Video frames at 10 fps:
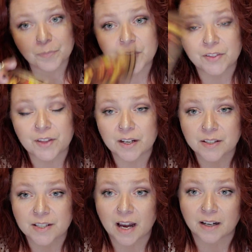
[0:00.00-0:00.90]
the
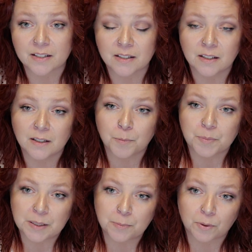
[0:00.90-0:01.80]
things that
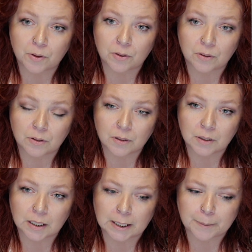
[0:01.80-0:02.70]
people,
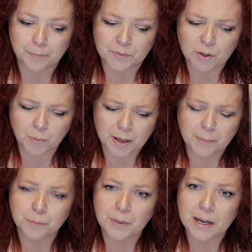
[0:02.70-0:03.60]

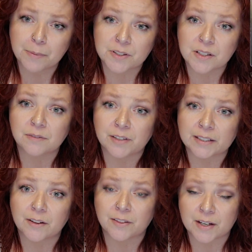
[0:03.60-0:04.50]
being able to
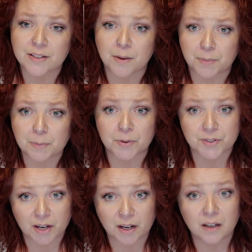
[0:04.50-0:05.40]
deflect the things that people
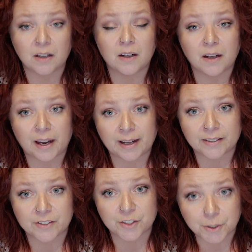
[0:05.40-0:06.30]
say
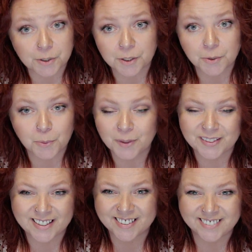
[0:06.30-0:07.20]
and do to you when
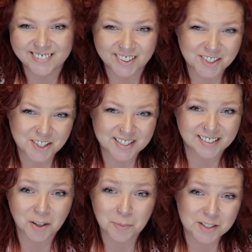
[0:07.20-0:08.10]
they are just a
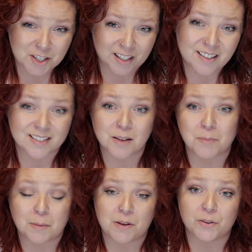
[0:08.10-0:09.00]
little bit jealous that
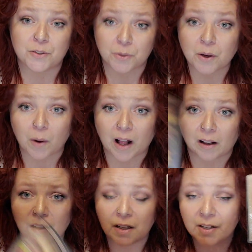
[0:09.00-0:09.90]
maybe you're doing
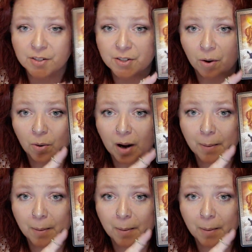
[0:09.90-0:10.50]
well. So